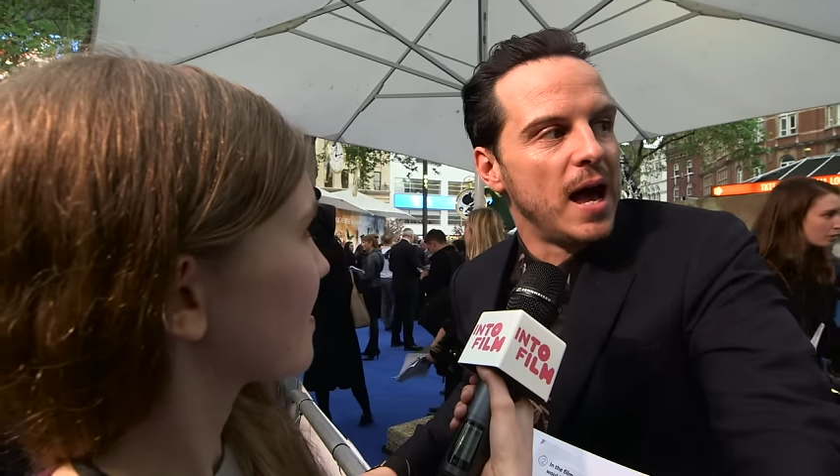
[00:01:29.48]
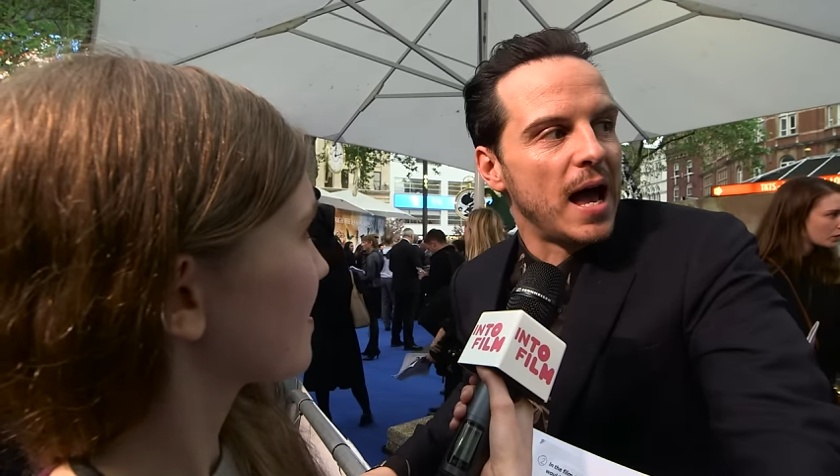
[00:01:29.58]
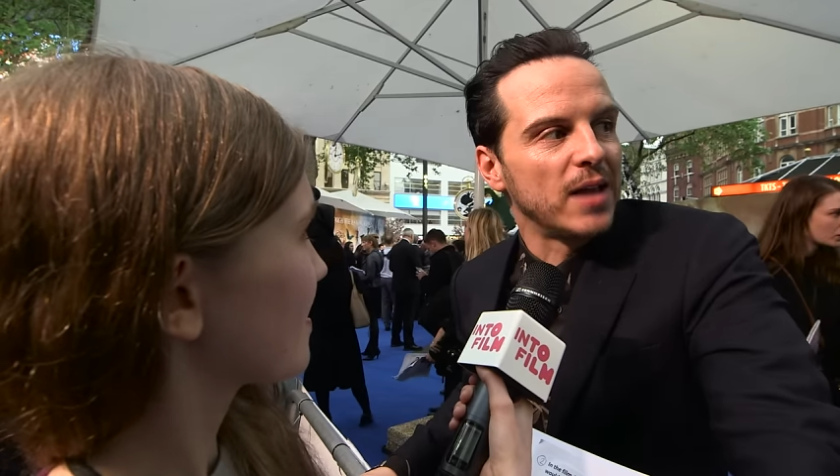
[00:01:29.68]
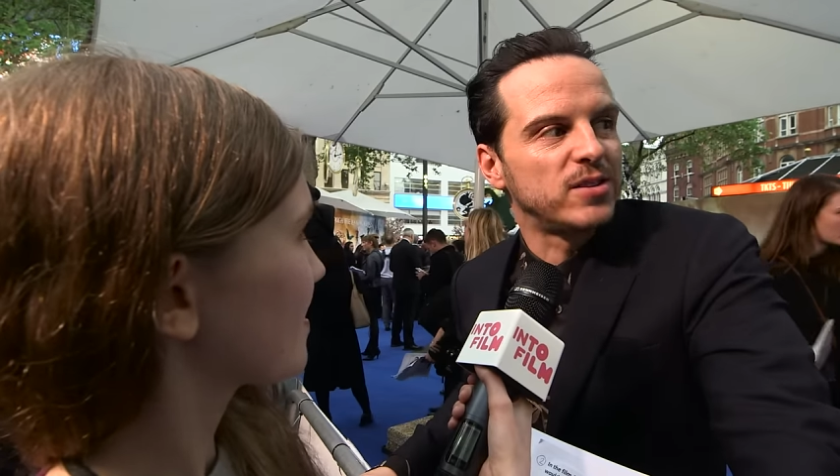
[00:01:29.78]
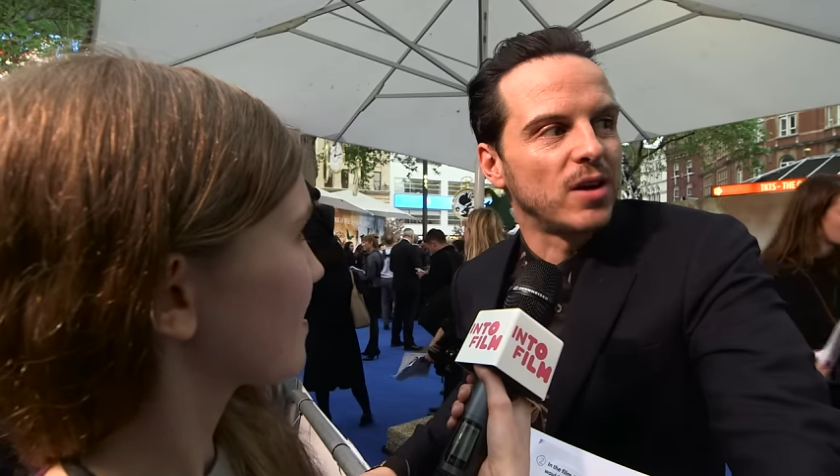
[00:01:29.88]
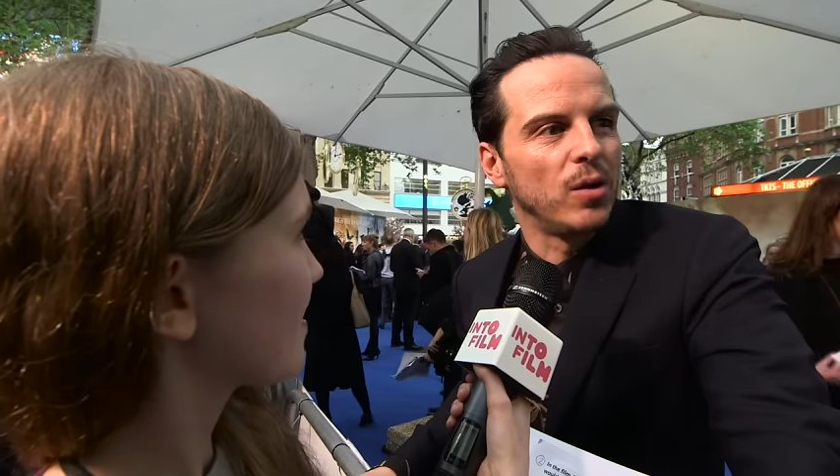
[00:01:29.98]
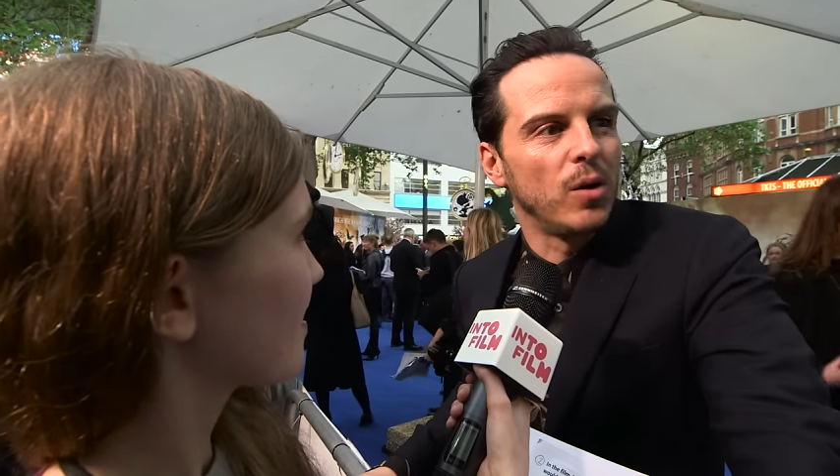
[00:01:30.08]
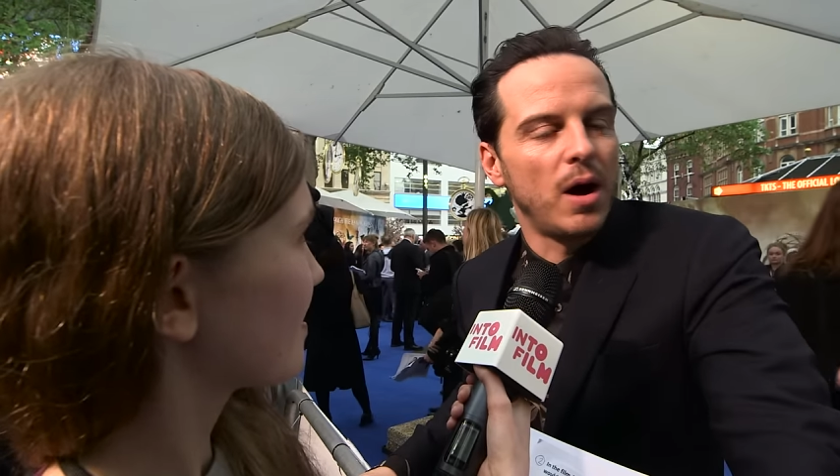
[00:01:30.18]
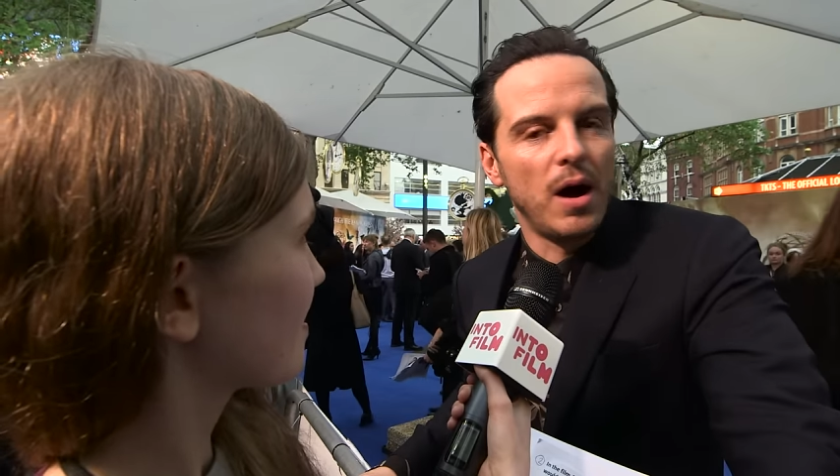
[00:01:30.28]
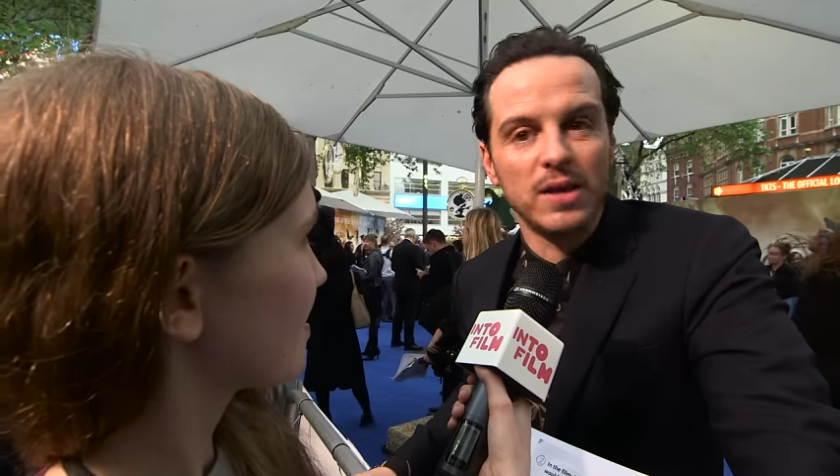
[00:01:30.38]
And
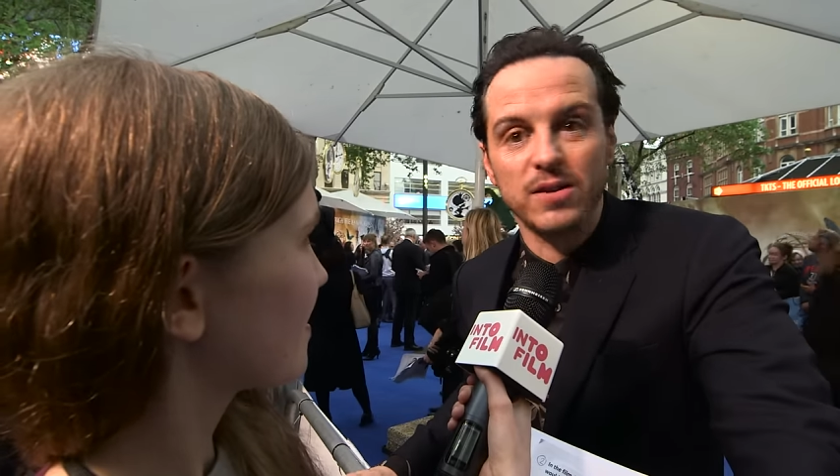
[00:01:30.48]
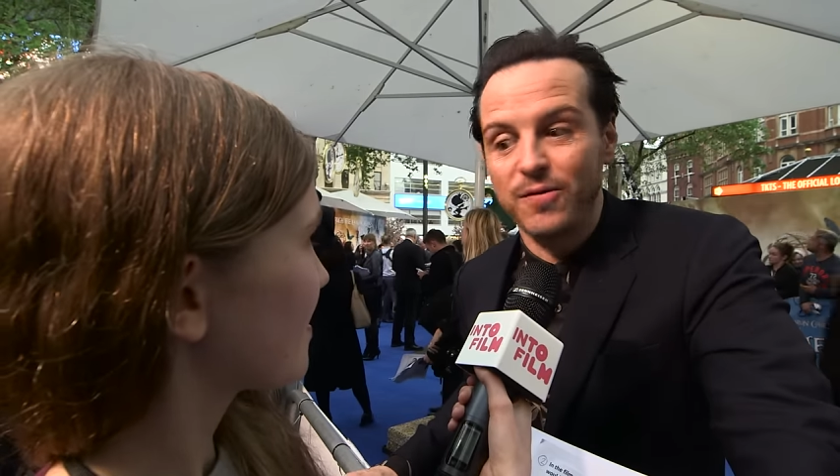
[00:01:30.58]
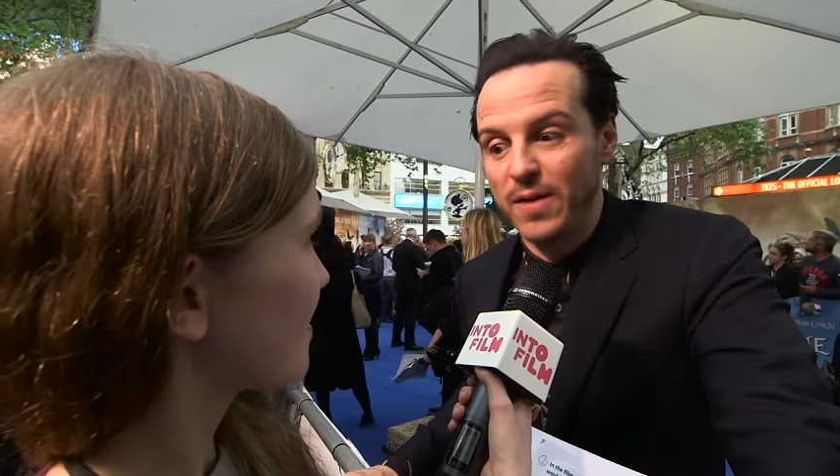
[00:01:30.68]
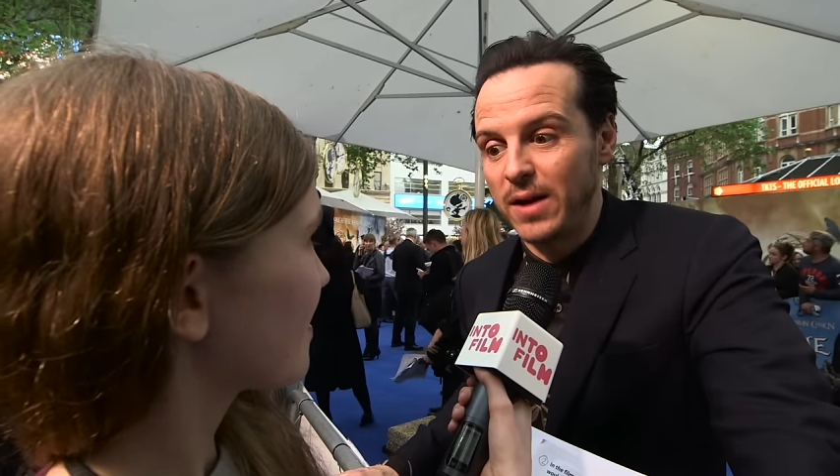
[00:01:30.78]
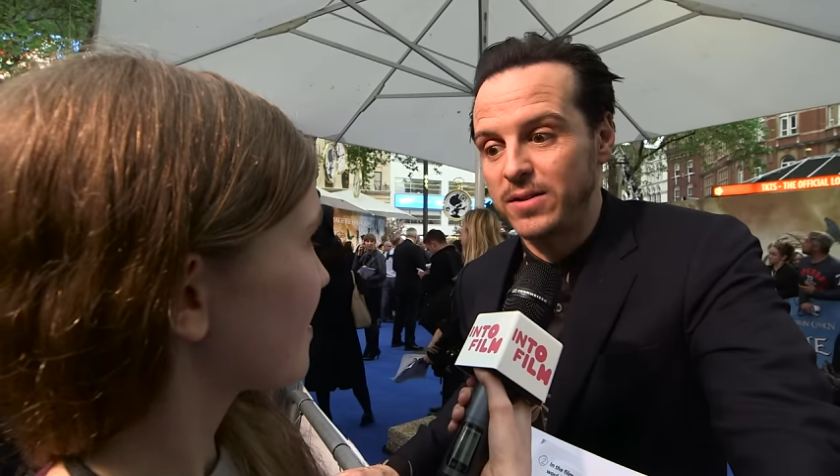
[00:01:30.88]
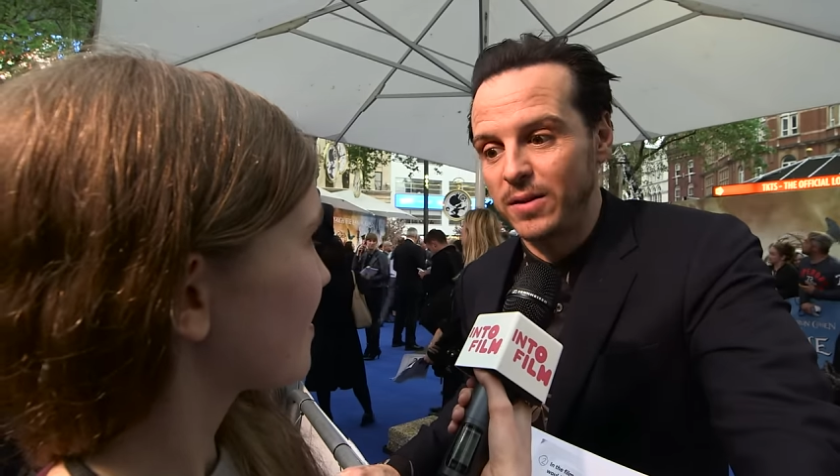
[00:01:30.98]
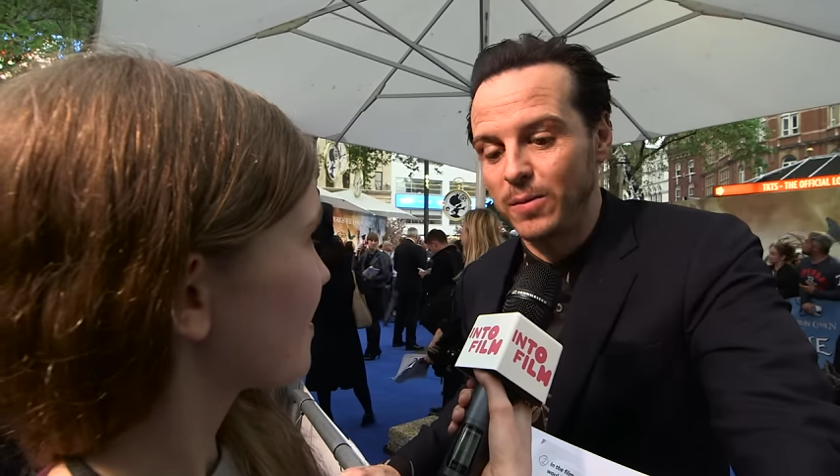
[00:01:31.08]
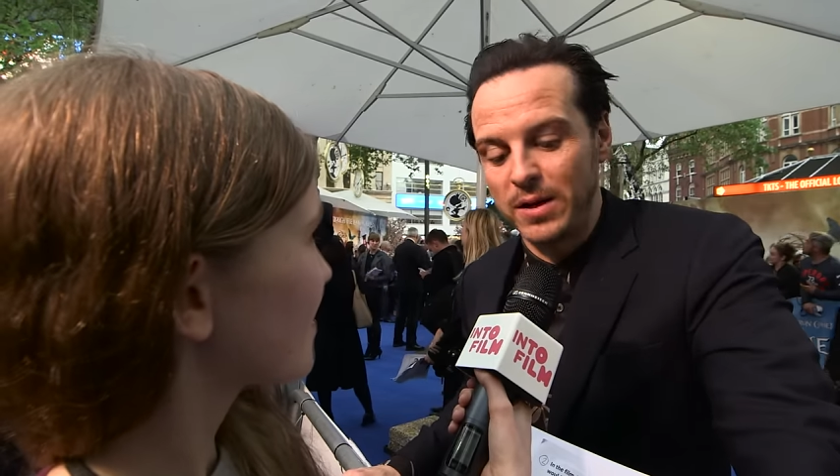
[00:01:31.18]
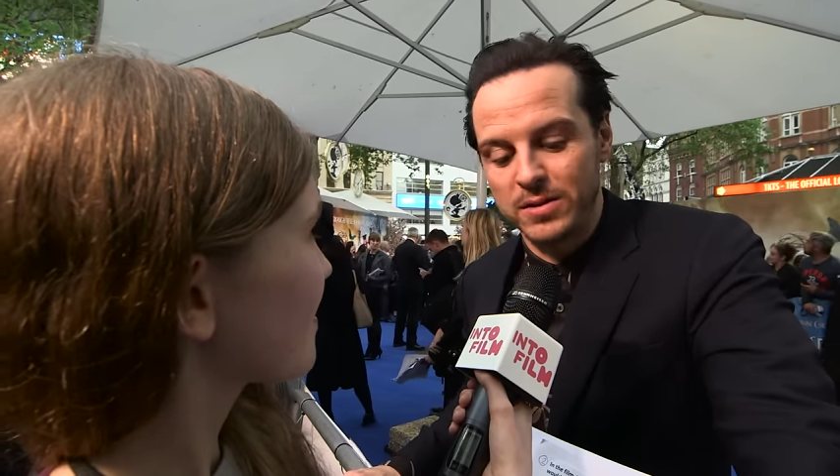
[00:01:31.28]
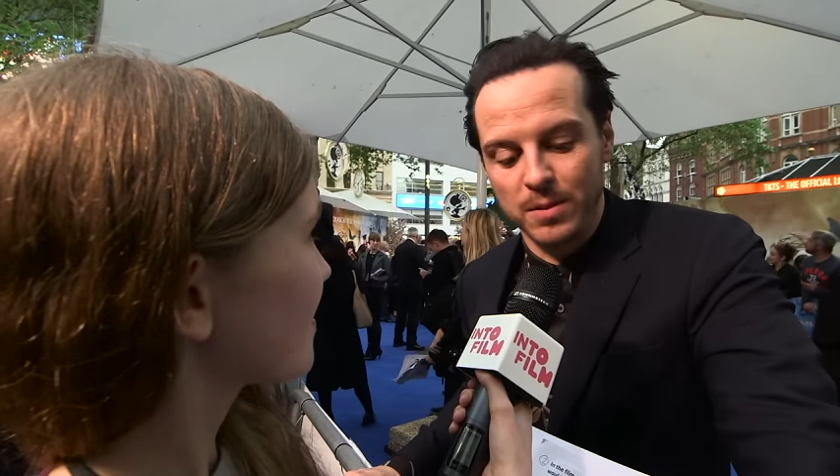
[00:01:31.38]
so it's
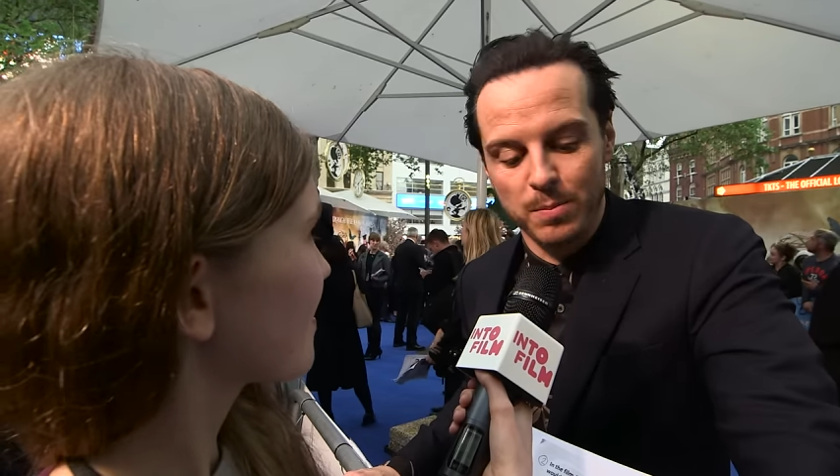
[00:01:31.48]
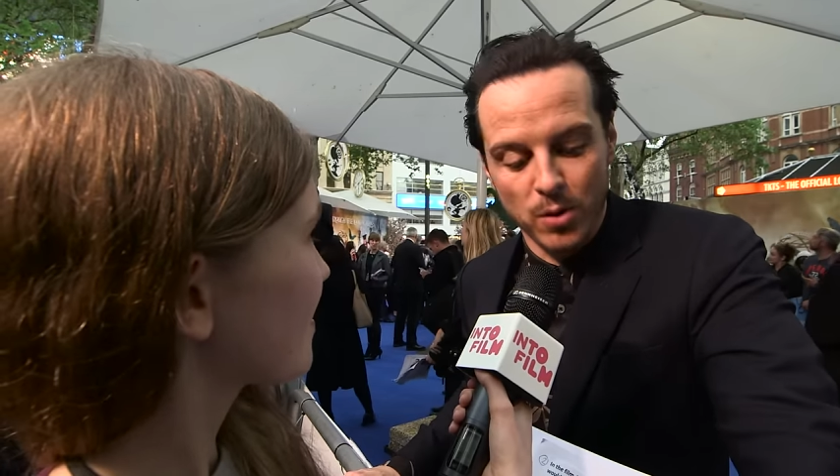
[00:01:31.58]
a